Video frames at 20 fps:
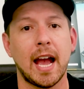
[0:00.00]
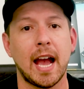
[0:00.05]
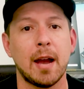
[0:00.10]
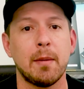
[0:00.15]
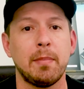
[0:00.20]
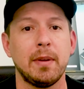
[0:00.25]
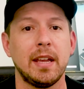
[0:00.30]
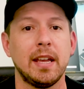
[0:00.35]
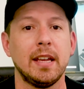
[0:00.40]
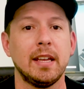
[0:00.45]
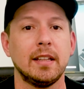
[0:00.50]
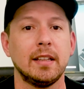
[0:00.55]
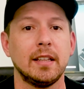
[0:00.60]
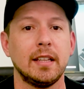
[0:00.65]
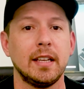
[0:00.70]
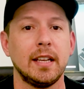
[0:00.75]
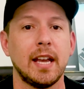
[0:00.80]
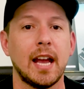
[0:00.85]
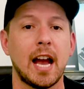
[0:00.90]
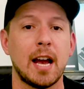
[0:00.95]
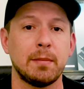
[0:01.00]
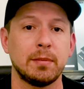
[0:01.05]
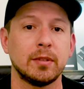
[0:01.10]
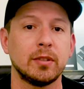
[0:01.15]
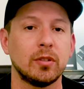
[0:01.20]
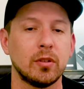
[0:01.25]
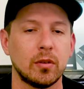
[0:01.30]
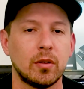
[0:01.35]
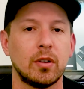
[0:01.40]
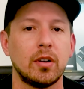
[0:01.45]
app in the App
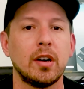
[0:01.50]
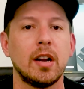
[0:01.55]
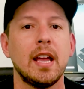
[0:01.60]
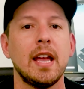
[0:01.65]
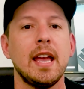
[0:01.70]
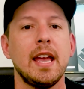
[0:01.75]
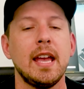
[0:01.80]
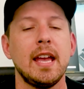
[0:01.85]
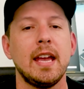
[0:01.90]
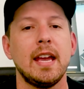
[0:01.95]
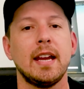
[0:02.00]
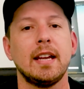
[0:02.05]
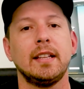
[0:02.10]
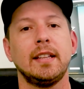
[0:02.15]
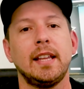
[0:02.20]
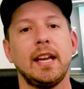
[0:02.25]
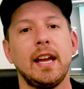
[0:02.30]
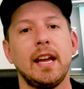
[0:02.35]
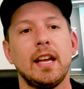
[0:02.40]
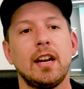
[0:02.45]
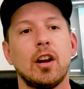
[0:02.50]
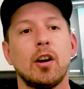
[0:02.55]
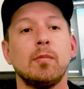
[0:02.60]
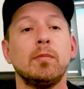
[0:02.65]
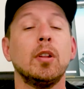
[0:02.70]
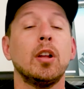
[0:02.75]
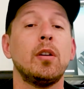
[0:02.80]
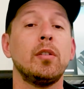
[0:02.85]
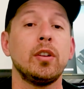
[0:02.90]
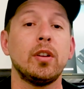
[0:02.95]
Store, and then
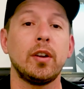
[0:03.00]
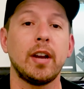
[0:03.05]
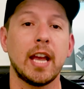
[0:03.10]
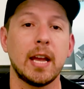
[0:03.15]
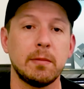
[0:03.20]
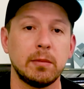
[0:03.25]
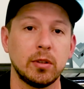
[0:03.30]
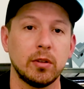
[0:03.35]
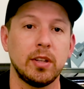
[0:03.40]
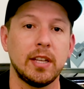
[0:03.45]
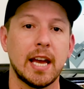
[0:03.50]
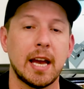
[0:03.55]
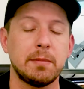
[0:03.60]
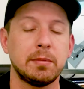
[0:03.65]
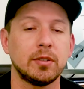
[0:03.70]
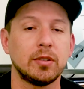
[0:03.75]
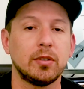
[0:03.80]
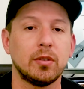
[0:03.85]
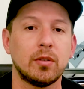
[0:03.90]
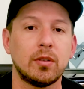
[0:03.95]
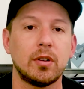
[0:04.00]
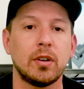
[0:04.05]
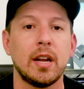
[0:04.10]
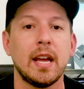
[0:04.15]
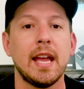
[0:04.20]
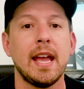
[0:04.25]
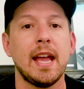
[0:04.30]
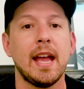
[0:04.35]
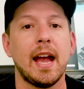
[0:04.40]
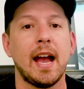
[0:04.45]
upload your game to the App Store.